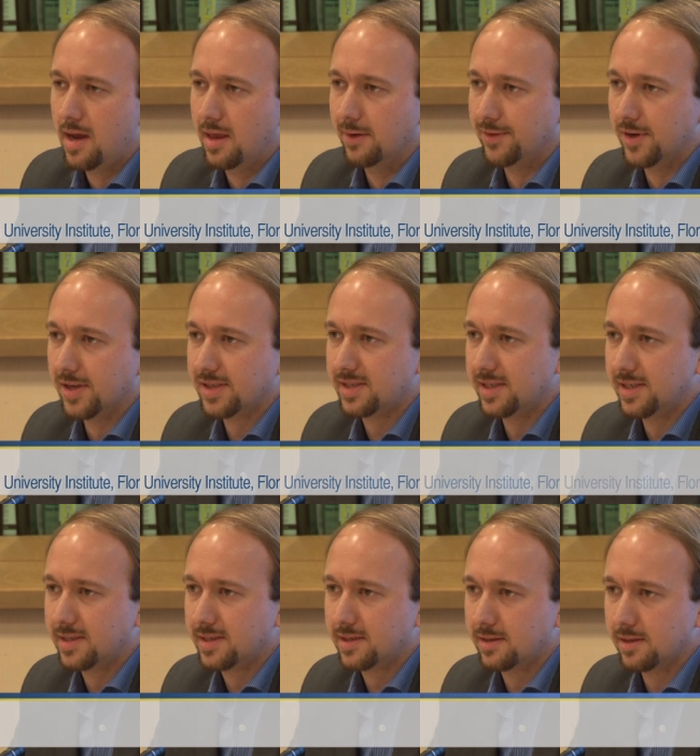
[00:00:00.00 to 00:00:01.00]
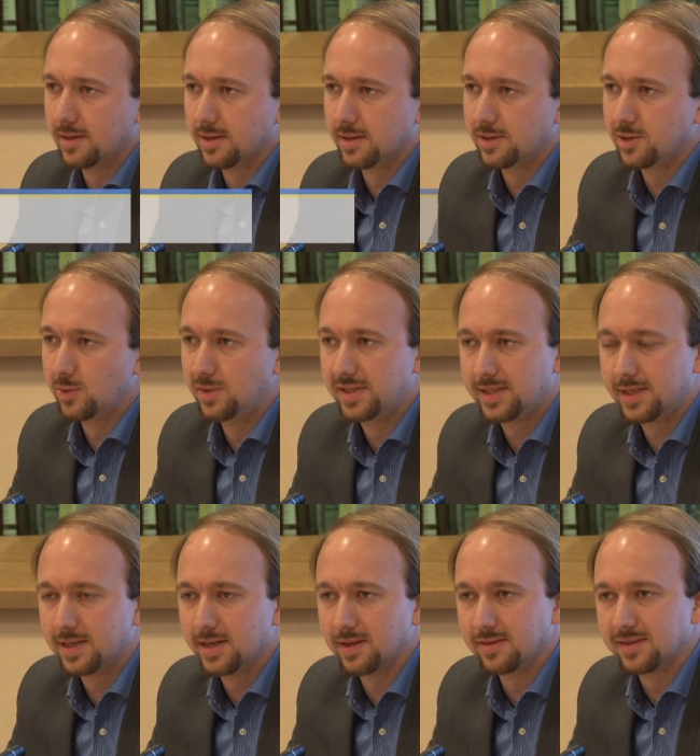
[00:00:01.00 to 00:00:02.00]
The first is
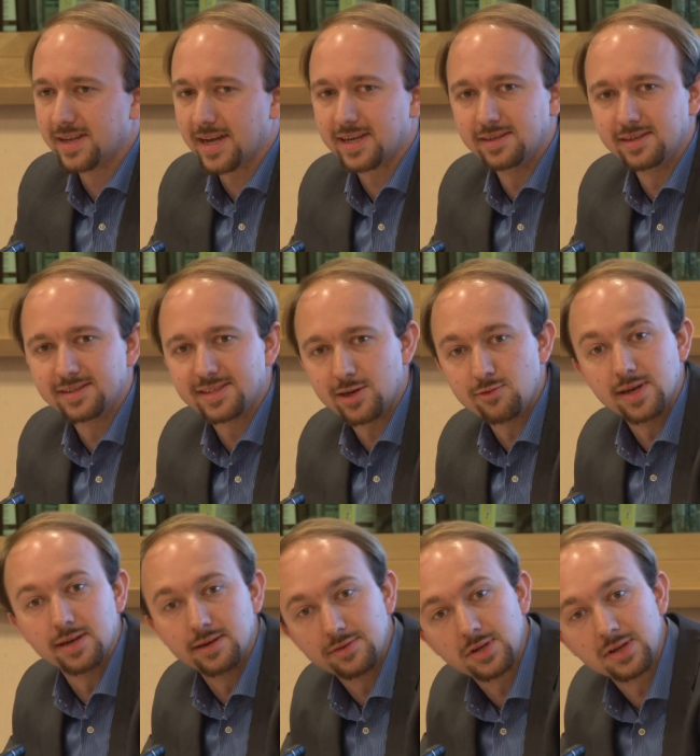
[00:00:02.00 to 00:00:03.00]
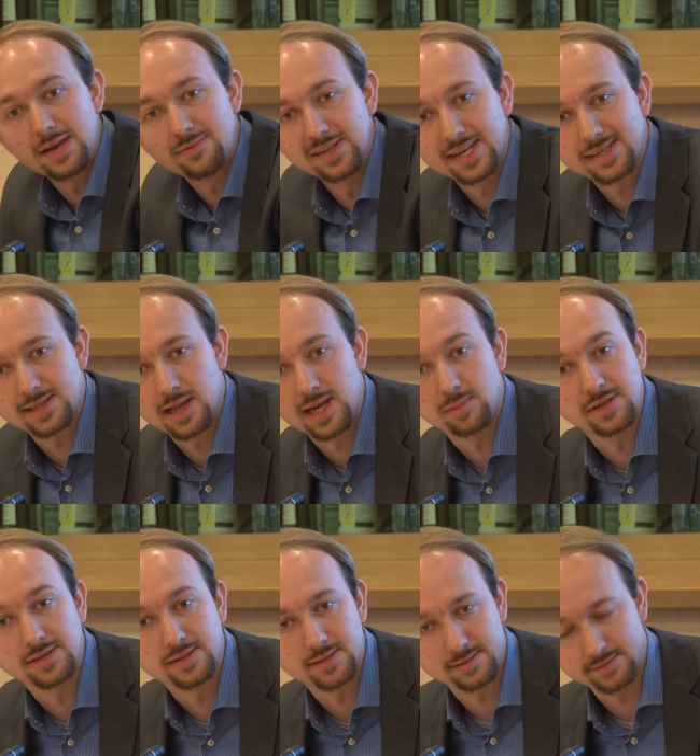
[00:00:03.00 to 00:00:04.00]
Tunisia, and the second is Syria. If you could have the next slide,
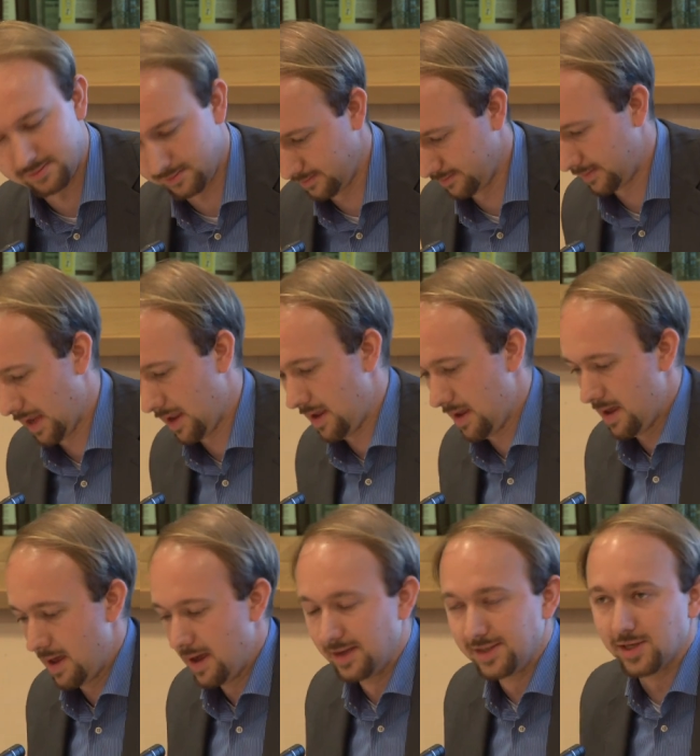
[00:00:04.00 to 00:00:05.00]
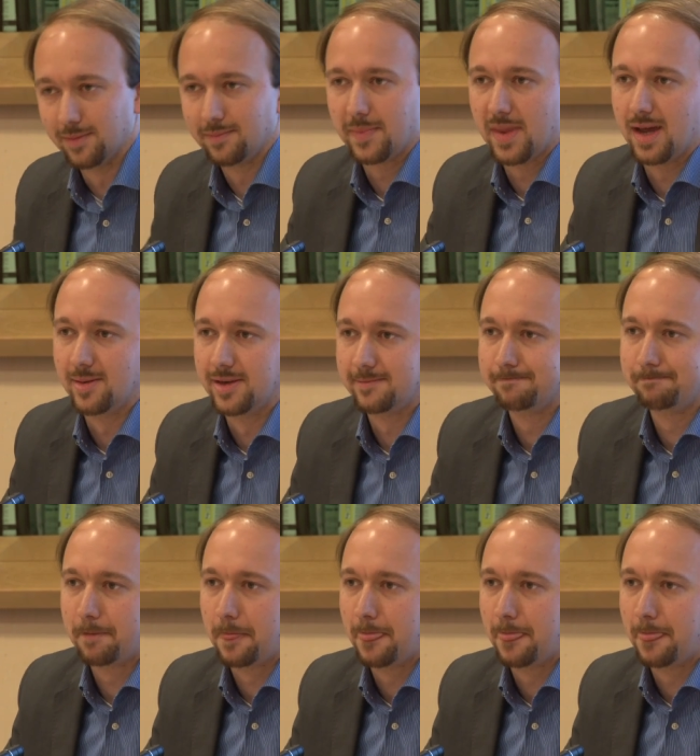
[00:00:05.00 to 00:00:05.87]
please. So, I mean,